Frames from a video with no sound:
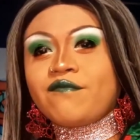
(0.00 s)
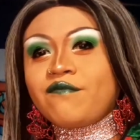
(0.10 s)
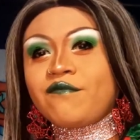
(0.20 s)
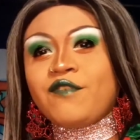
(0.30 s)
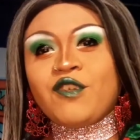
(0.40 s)

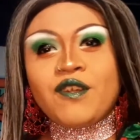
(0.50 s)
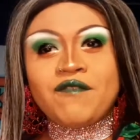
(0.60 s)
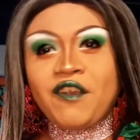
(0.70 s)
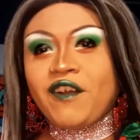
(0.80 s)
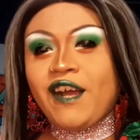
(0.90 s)
you couldn't
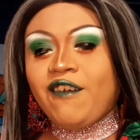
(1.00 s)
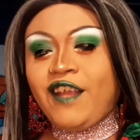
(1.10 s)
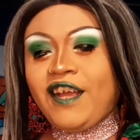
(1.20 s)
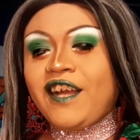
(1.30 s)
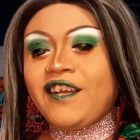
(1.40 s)
figure it out
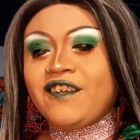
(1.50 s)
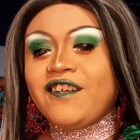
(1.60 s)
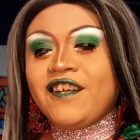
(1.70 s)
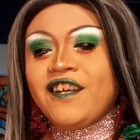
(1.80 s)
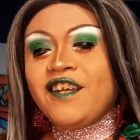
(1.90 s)
like I
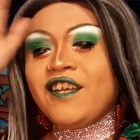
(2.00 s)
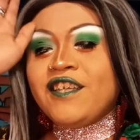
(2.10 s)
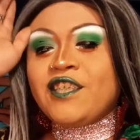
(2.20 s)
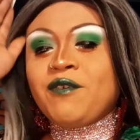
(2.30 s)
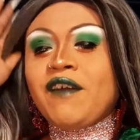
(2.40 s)
could.
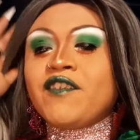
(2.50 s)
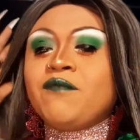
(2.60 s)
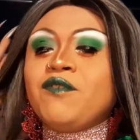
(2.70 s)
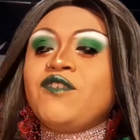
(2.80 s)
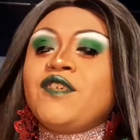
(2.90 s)
So we have on the
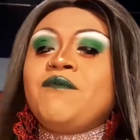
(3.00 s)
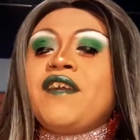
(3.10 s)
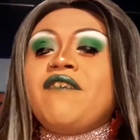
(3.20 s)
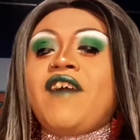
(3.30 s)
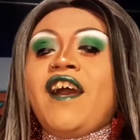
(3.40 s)
blue team, we
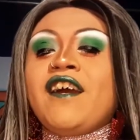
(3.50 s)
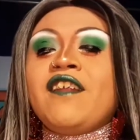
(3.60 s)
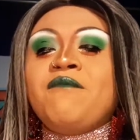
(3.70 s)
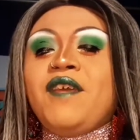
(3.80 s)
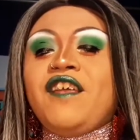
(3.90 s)
have
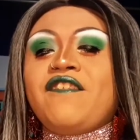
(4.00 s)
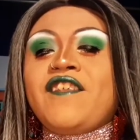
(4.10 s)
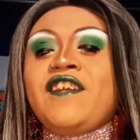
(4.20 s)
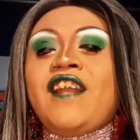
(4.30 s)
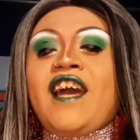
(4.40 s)
Adam,
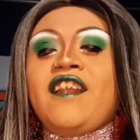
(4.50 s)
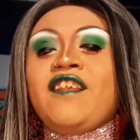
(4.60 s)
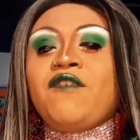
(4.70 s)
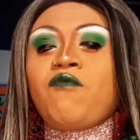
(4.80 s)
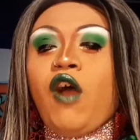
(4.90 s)
Ethan,
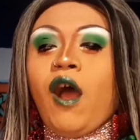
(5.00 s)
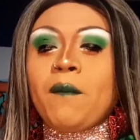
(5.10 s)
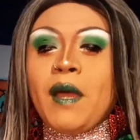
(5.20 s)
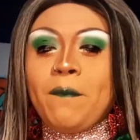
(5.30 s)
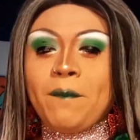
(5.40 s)
Natalie,
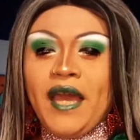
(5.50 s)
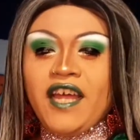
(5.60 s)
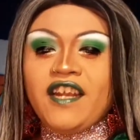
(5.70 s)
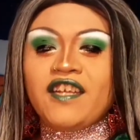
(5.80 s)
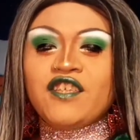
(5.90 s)
Rob,
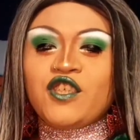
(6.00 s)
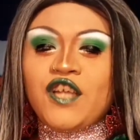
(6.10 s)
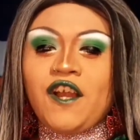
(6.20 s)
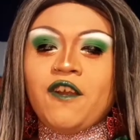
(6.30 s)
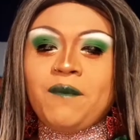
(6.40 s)
Ben,
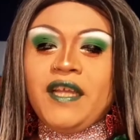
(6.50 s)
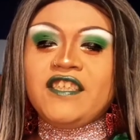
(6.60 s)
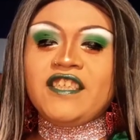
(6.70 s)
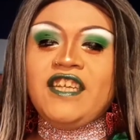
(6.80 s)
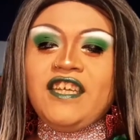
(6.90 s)
Jeremy,
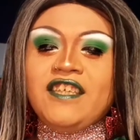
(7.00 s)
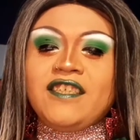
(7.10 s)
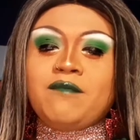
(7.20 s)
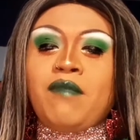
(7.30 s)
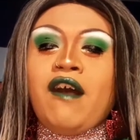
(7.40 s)

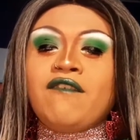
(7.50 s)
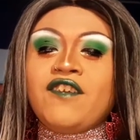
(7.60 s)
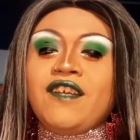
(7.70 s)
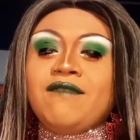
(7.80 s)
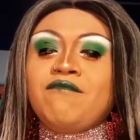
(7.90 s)
Denise,
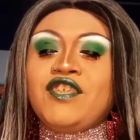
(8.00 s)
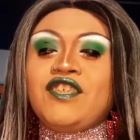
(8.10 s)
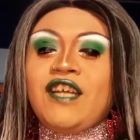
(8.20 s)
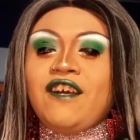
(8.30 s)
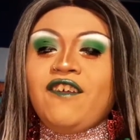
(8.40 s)
Poverty,
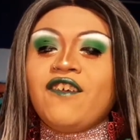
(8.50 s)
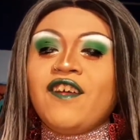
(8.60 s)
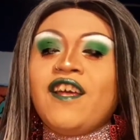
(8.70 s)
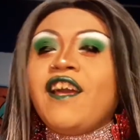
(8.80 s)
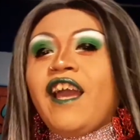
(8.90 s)
Michelle,
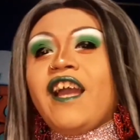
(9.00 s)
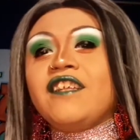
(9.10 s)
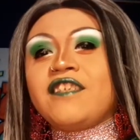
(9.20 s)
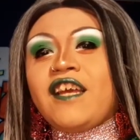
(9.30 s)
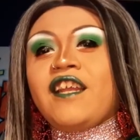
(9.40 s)

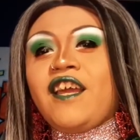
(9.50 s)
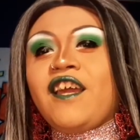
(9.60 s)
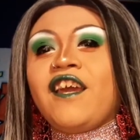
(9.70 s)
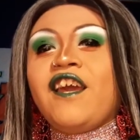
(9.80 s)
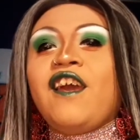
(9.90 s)
and Danny.
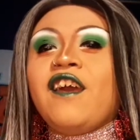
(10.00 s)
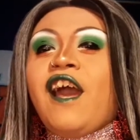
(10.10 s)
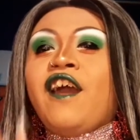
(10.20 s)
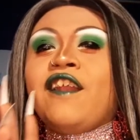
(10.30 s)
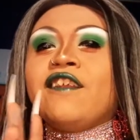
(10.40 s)

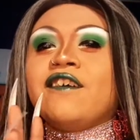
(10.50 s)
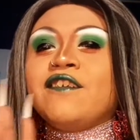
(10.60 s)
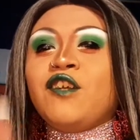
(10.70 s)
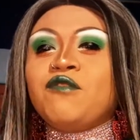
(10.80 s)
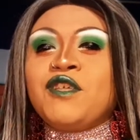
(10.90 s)
And
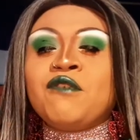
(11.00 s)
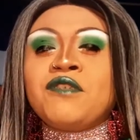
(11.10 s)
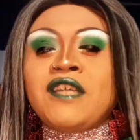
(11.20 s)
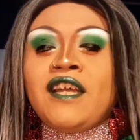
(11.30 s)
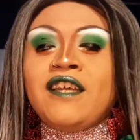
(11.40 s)
no tea, no
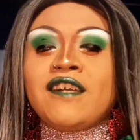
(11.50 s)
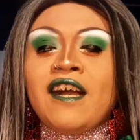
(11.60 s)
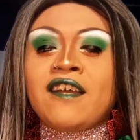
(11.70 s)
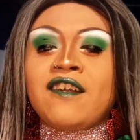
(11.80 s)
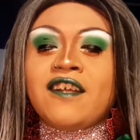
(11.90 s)
shade,
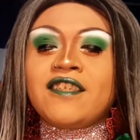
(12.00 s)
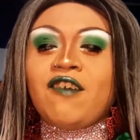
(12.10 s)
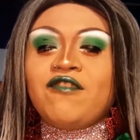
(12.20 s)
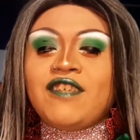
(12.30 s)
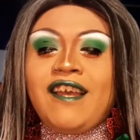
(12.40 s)
I could not
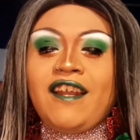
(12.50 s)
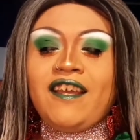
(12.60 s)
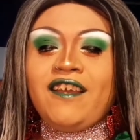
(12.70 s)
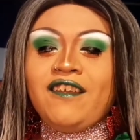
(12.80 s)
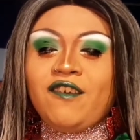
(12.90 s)
tell
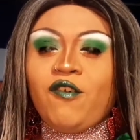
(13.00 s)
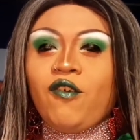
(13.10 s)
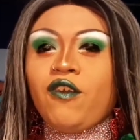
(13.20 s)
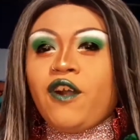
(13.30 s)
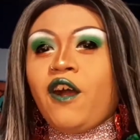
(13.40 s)
Danny
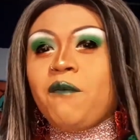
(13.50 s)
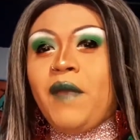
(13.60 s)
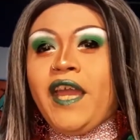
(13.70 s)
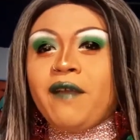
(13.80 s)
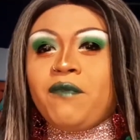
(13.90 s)
or
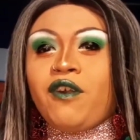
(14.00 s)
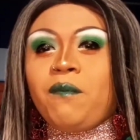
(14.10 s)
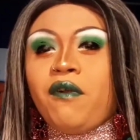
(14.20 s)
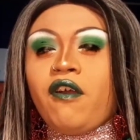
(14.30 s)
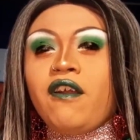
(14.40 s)
Amber
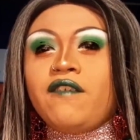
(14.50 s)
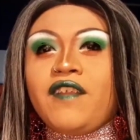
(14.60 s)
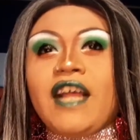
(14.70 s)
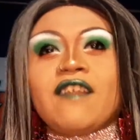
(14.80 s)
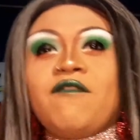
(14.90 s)
apart for
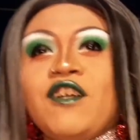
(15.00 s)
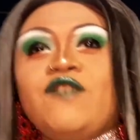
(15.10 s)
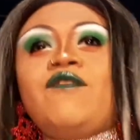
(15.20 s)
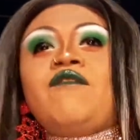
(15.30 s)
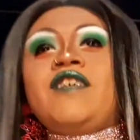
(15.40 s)
like the first
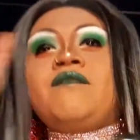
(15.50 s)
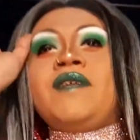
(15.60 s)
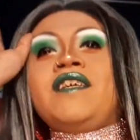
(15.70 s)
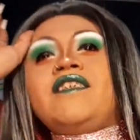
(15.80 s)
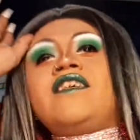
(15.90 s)
15
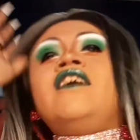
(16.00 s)
minutes,